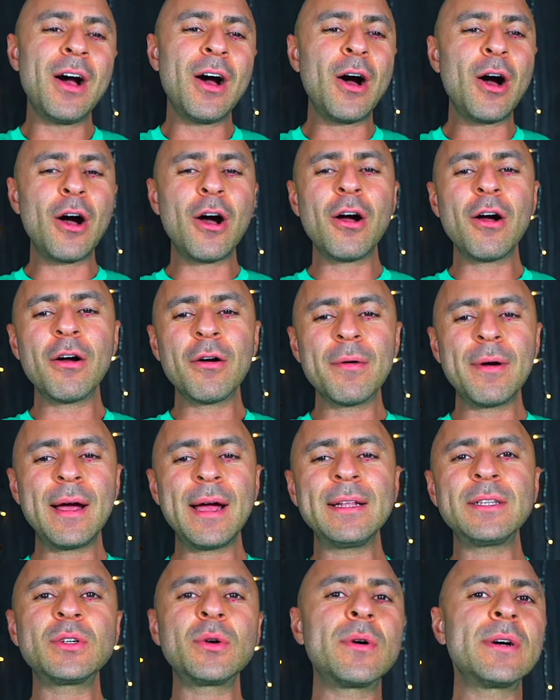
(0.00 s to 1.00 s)
All
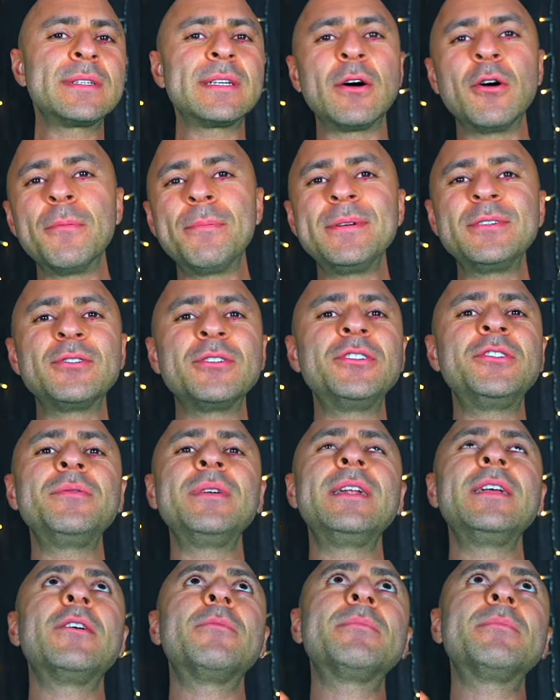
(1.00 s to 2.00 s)
right, Taurus, I hope you enjoyed your
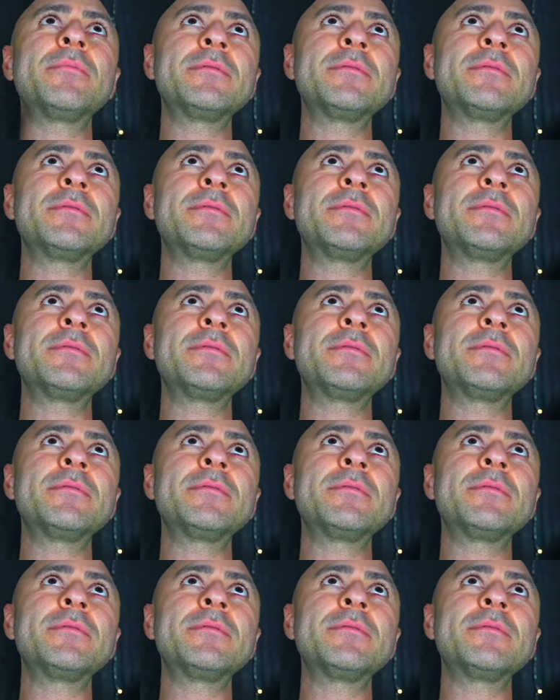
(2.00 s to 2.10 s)
reading.